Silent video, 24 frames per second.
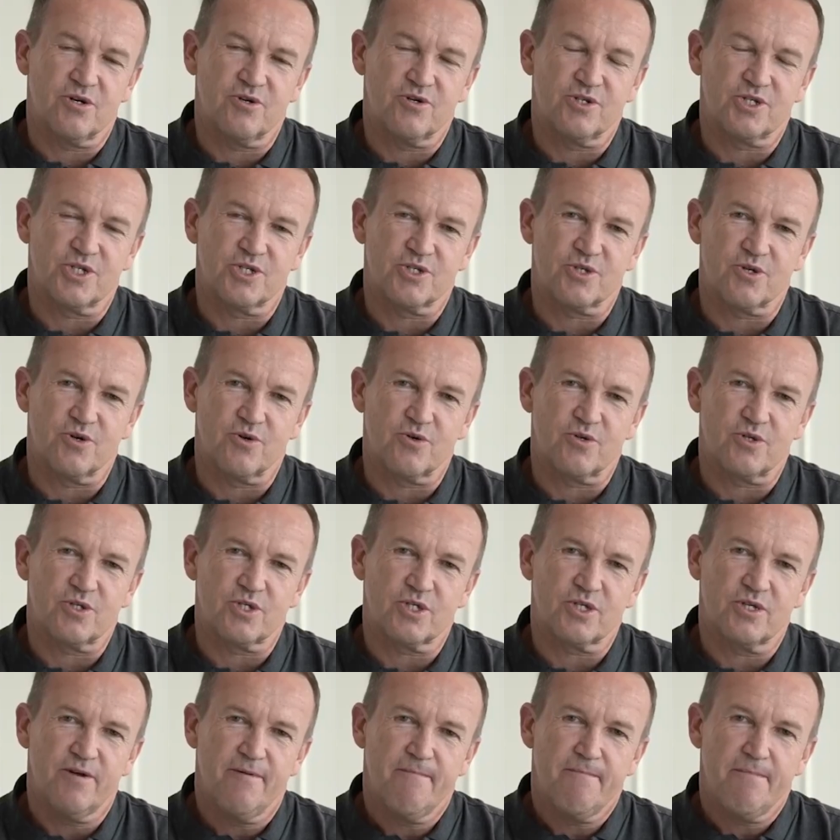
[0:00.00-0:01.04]
Lucia
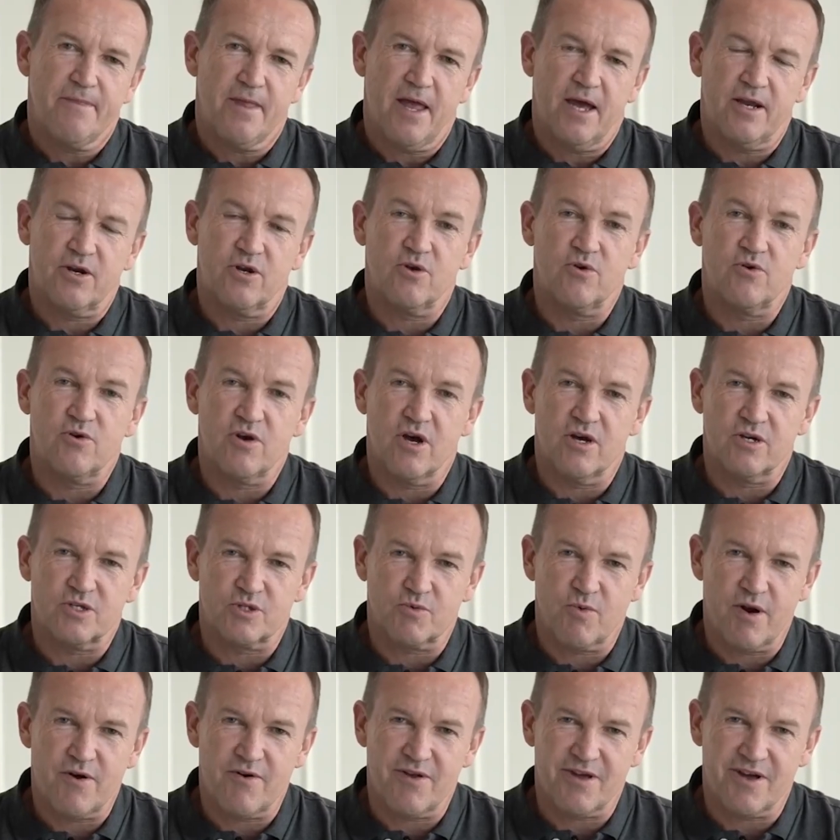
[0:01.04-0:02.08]
Zouks, and who knows
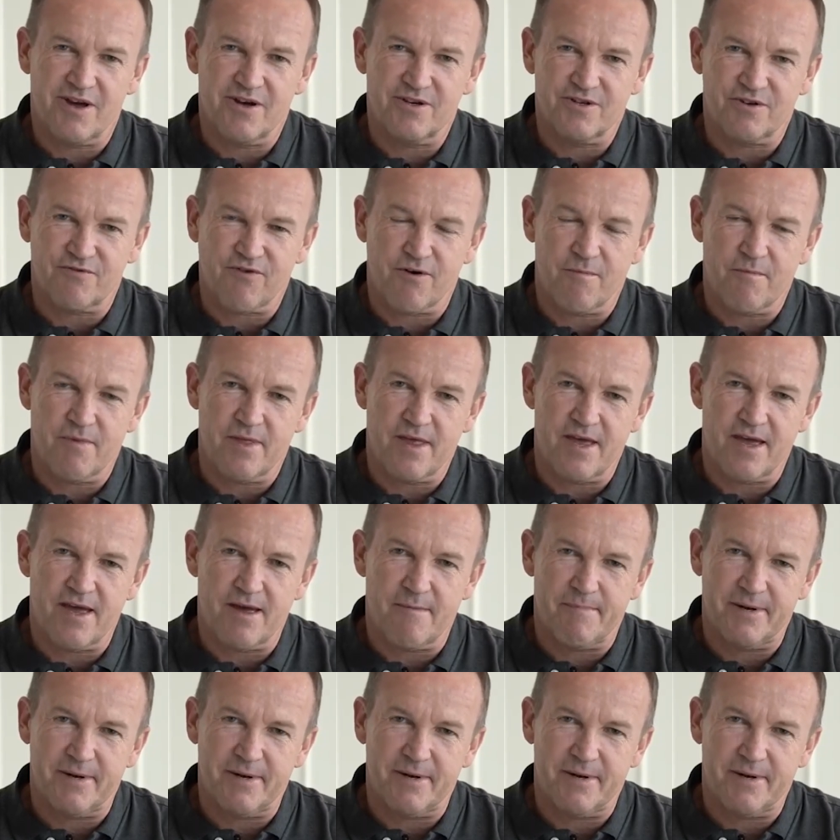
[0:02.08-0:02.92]
where he goes from there.